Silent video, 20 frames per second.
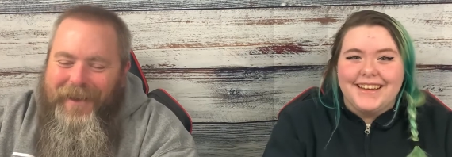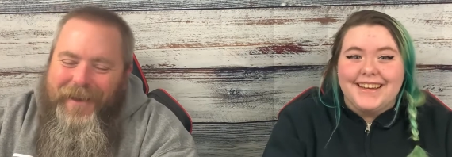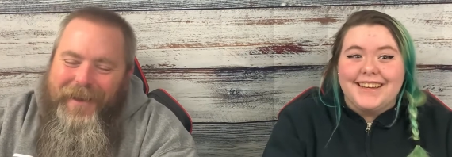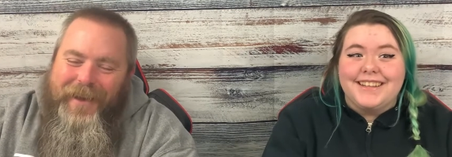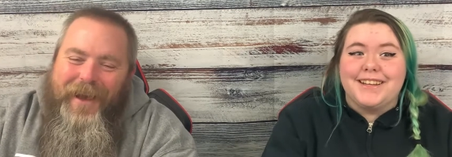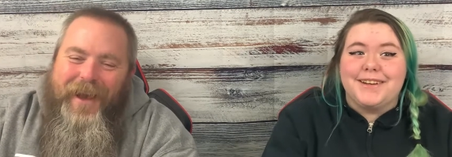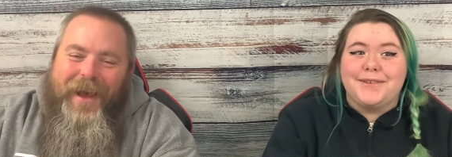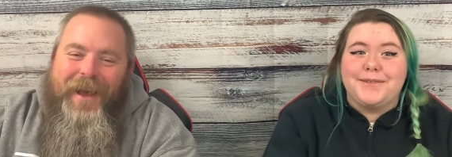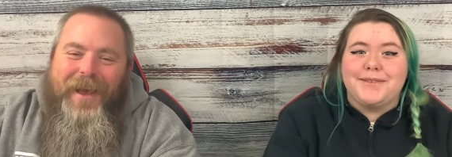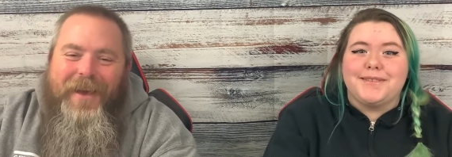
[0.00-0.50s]

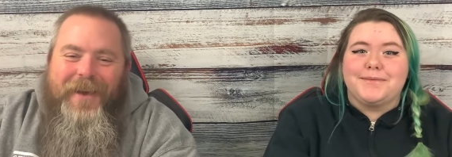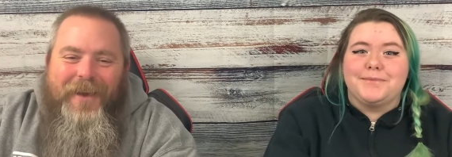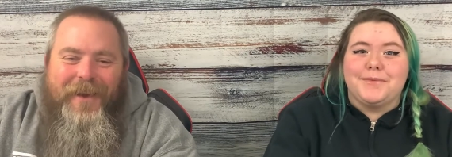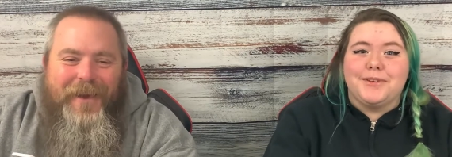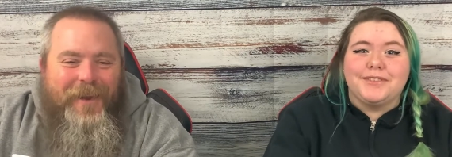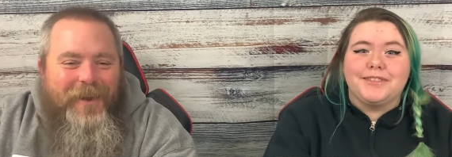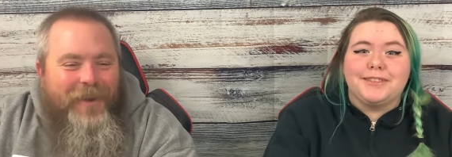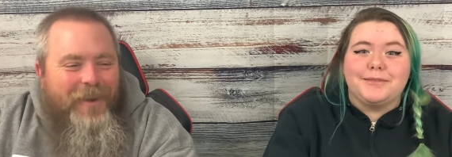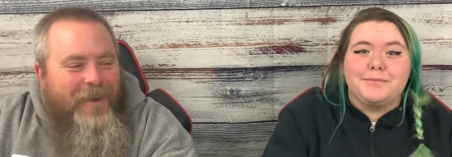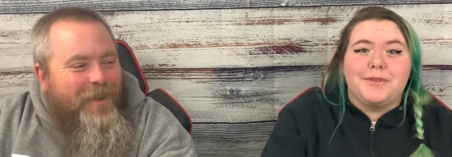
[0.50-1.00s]
Speaker 1: There was
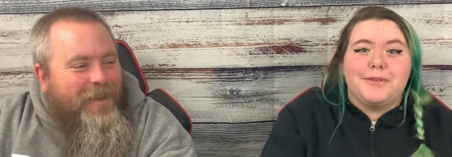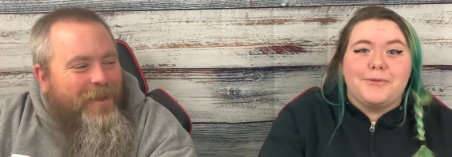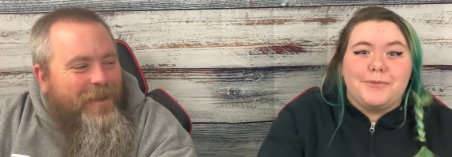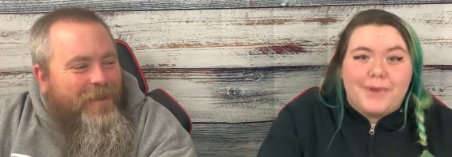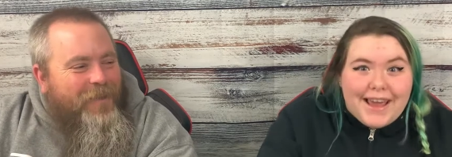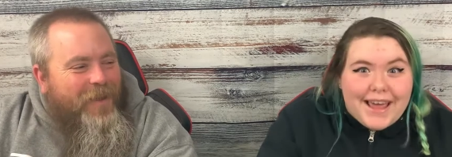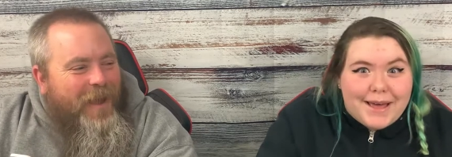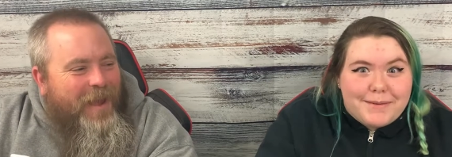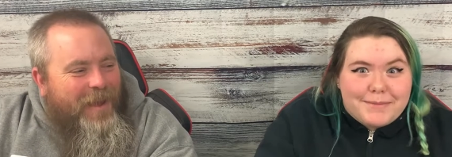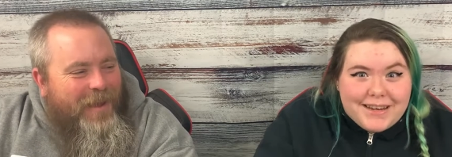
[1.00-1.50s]
multiple
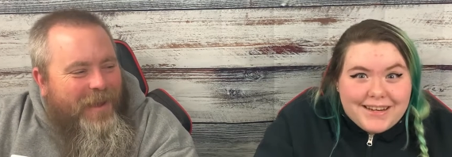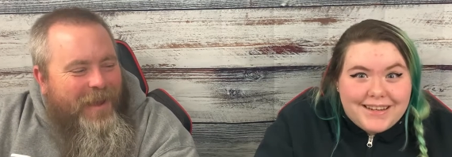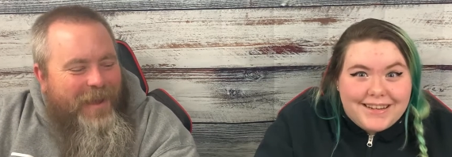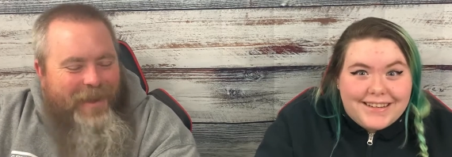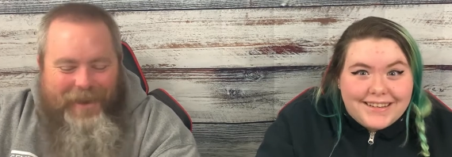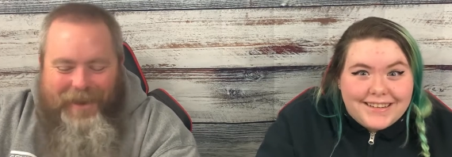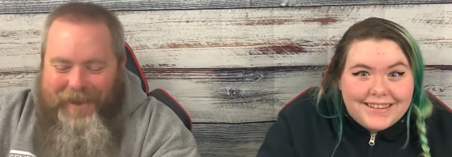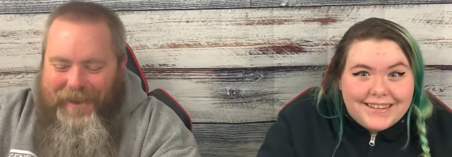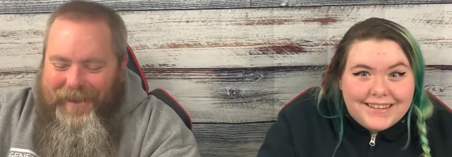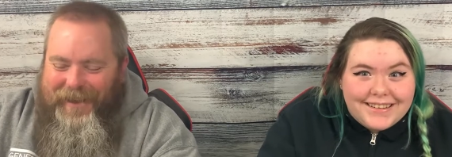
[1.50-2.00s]

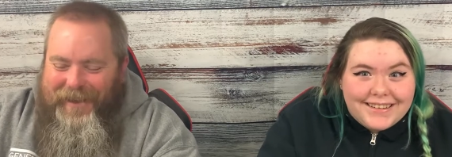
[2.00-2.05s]
whammon,